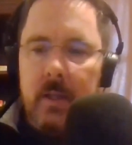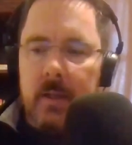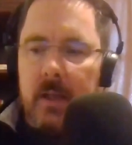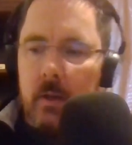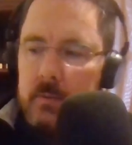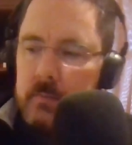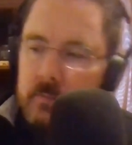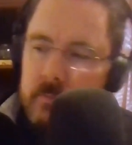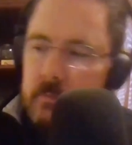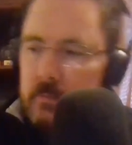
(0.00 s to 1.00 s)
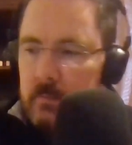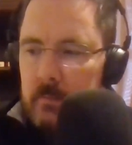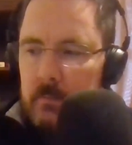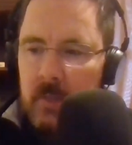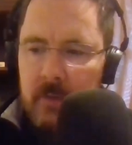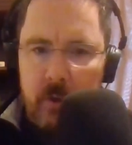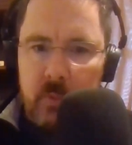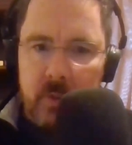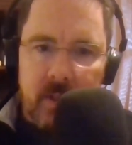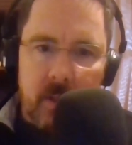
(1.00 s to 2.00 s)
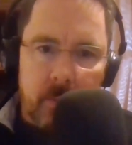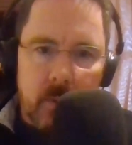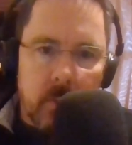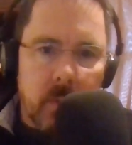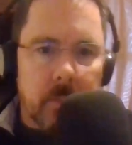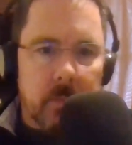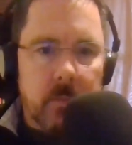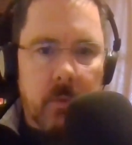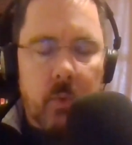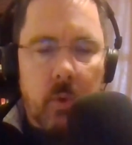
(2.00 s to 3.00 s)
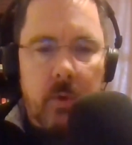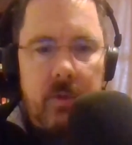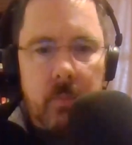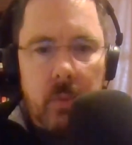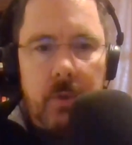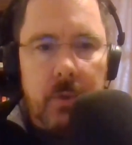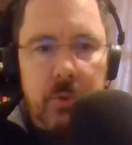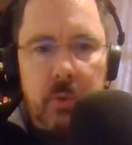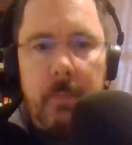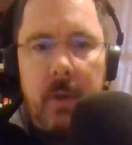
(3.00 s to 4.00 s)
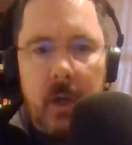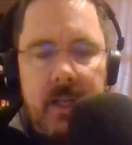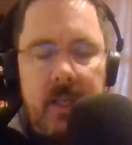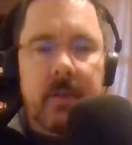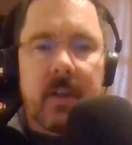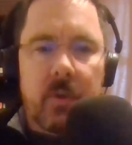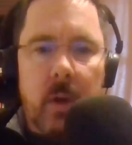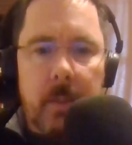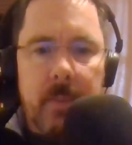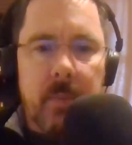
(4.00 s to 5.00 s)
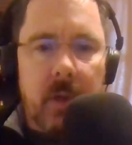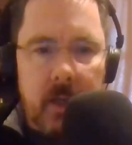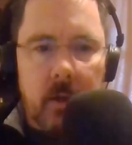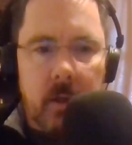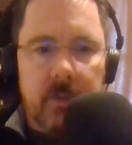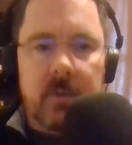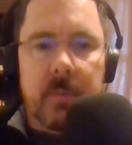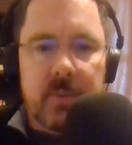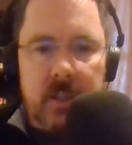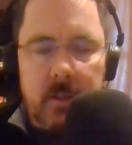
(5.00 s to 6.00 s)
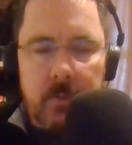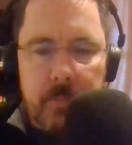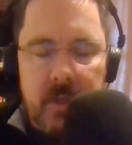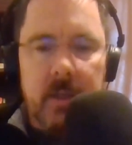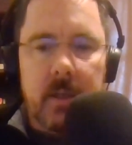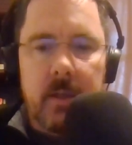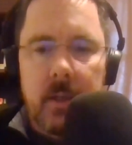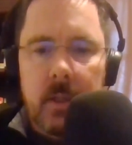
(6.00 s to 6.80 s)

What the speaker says: Now, at first we say, well, we're a neutral party. That's why people hire us, objective opinion.